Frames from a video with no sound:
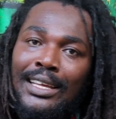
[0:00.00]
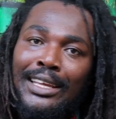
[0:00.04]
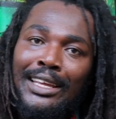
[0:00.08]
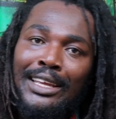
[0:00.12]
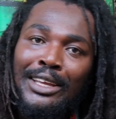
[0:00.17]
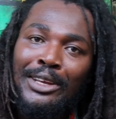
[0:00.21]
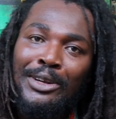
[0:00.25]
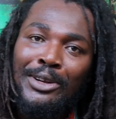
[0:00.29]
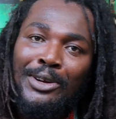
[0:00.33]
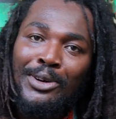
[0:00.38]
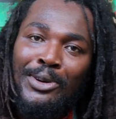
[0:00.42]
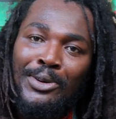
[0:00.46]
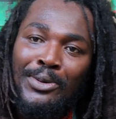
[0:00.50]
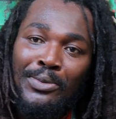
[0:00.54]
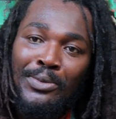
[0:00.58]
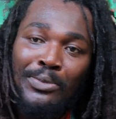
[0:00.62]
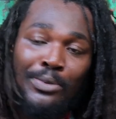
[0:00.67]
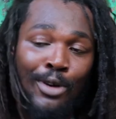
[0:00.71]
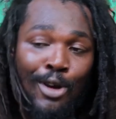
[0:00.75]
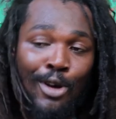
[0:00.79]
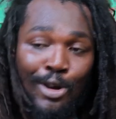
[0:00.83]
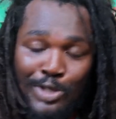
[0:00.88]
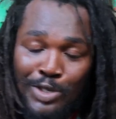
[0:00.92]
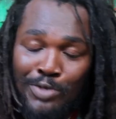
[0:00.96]
You know, we
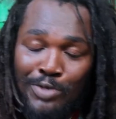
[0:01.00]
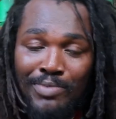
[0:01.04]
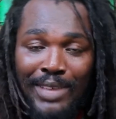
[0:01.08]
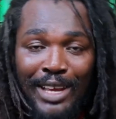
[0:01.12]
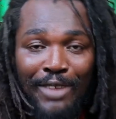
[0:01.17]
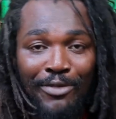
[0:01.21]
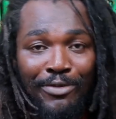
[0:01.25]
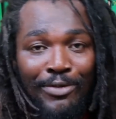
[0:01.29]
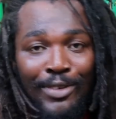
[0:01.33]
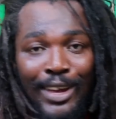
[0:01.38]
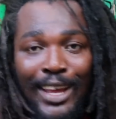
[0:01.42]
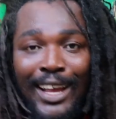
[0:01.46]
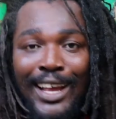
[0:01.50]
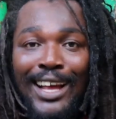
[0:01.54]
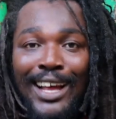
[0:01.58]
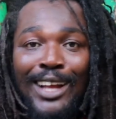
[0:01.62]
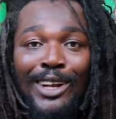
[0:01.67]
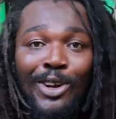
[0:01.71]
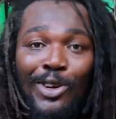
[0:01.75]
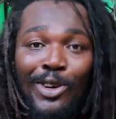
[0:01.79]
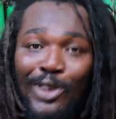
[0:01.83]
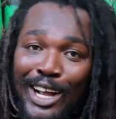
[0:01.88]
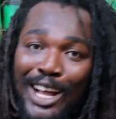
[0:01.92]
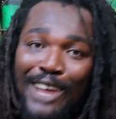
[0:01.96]
also make vegan,
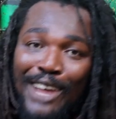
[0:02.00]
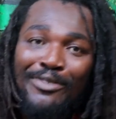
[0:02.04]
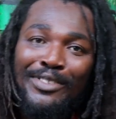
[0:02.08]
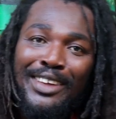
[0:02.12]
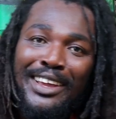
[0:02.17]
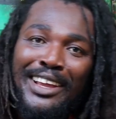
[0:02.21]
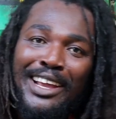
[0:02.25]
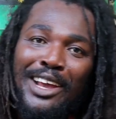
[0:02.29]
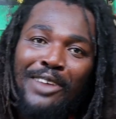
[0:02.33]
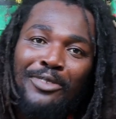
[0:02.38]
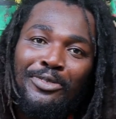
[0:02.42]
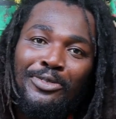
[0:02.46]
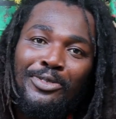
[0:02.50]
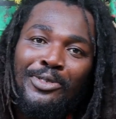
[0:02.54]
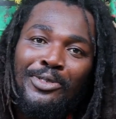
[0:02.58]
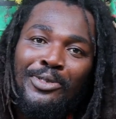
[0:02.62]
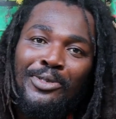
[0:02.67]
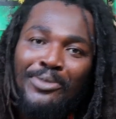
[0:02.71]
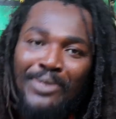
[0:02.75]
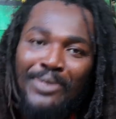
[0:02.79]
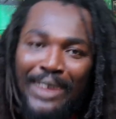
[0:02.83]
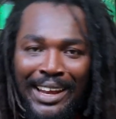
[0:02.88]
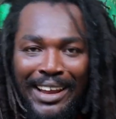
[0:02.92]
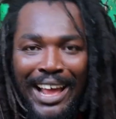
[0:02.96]
local vegan food.
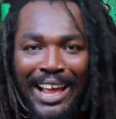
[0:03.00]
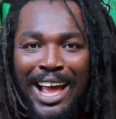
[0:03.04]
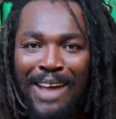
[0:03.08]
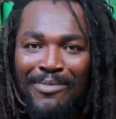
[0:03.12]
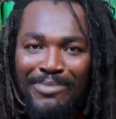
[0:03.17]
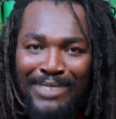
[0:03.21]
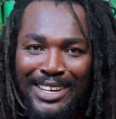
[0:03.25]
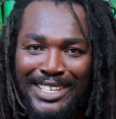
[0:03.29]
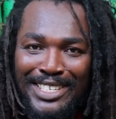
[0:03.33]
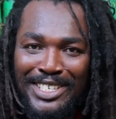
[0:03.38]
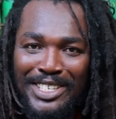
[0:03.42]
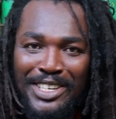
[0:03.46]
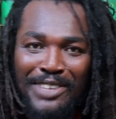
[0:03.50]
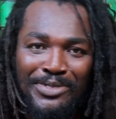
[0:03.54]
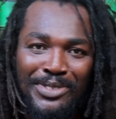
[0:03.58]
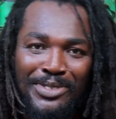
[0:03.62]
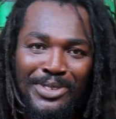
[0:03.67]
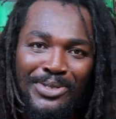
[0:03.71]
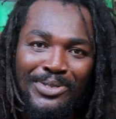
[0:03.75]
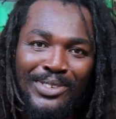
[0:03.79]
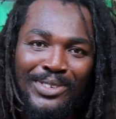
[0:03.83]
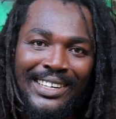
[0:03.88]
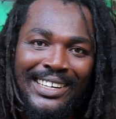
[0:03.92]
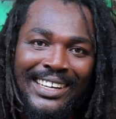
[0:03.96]
I'm the chef
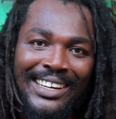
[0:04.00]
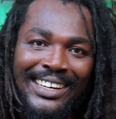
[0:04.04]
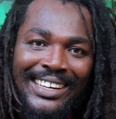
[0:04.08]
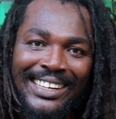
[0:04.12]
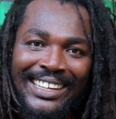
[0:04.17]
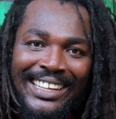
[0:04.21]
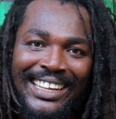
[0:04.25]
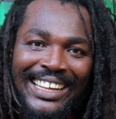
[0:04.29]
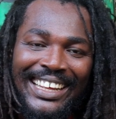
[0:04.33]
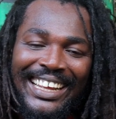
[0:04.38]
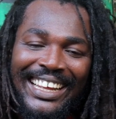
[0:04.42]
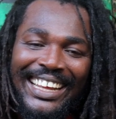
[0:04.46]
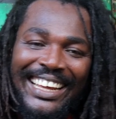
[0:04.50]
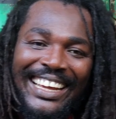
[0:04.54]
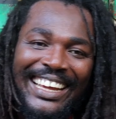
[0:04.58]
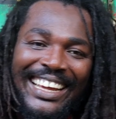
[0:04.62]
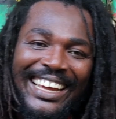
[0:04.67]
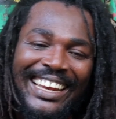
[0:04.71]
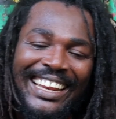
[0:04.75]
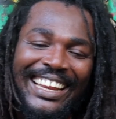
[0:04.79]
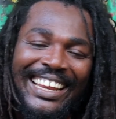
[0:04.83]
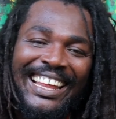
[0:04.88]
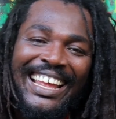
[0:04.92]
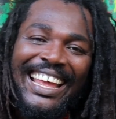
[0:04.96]
doing
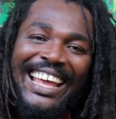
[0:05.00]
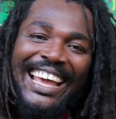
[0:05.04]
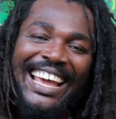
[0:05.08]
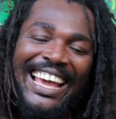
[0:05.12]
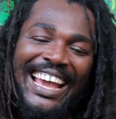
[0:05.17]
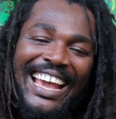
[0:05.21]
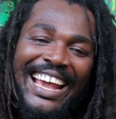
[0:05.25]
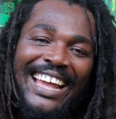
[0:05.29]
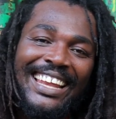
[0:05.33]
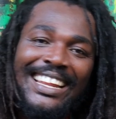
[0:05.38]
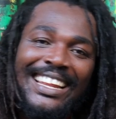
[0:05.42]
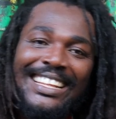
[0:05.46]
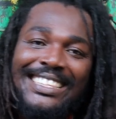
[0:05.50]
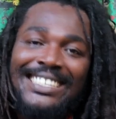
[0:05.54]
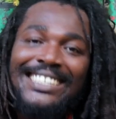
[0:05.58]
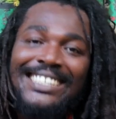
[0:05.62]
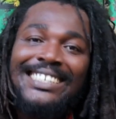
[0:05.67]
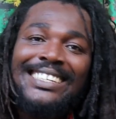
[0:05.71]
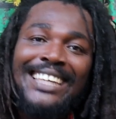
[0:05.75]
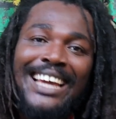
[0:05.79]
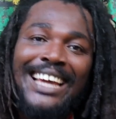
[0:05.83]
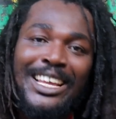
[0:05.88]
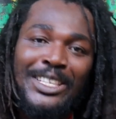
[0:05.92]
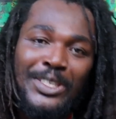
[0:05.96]
it. Like, anything
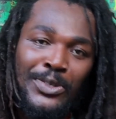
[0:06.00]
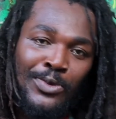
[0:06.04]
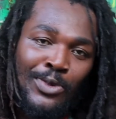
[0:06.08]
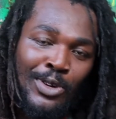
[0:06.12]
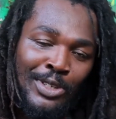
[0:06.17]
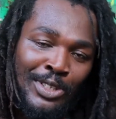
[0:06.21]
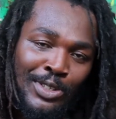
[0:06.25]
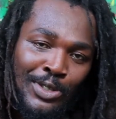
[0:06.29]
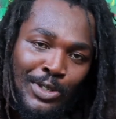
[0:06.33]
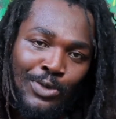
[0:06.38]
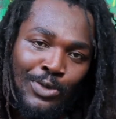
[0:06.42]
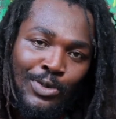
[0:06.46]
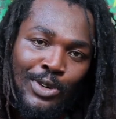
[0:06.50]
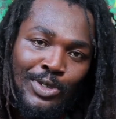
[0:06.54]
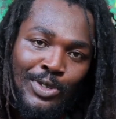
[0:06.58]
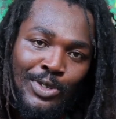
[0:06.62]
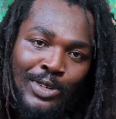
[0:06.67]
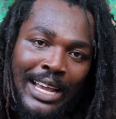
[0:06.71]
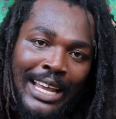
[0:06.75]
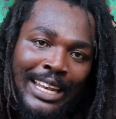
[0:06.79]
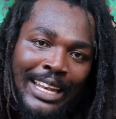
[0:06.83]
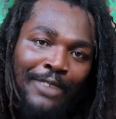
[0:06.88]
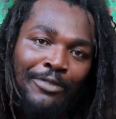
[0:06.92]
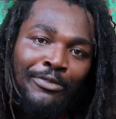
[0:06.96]
that you want
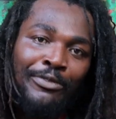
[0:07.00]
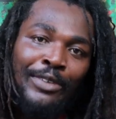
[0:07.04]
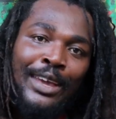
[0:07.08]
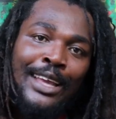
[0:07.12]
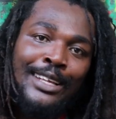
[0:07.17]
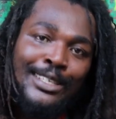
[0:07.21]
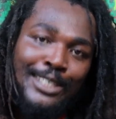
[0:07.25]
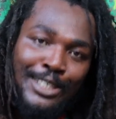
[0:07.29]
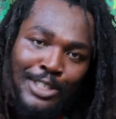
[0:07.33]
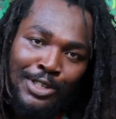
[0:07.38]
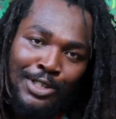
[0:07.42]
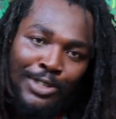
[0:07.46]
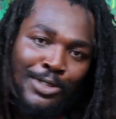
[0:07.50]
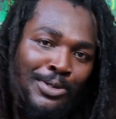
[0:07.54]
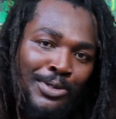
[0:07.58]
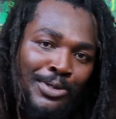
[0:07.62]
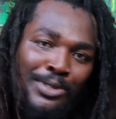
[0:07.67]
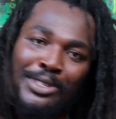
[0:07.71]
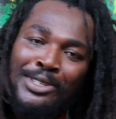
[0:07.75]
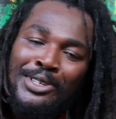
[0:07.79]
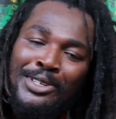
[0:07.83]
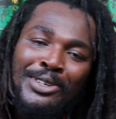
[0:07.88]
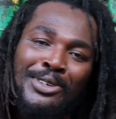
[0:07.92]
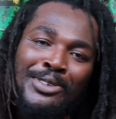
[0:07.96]
to elevate you, you
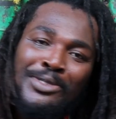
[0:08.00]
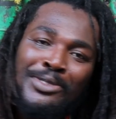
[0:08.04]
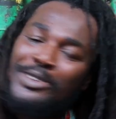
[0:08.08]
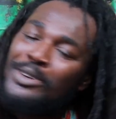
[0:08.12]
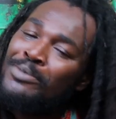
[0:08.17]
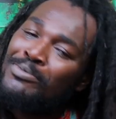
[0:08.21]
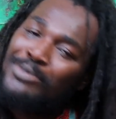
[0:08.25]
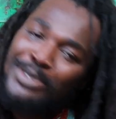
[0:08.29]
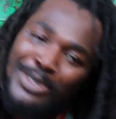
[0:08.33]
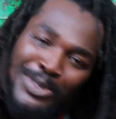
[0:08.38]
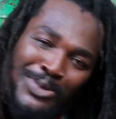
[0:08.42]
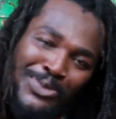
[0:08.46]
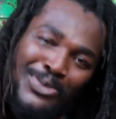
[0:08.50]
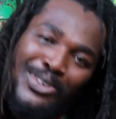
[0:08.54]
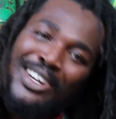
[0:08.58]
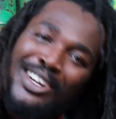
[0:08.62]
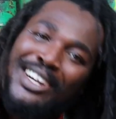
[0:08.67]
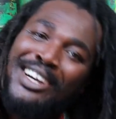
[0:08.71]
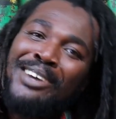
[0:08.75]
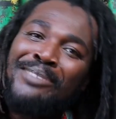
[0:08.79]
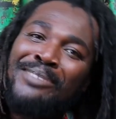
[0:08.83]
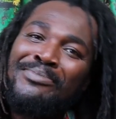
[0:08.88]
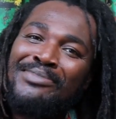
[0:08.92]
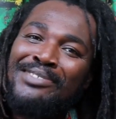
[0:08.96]
know, you're most
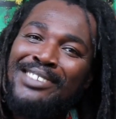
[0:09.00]
welcome.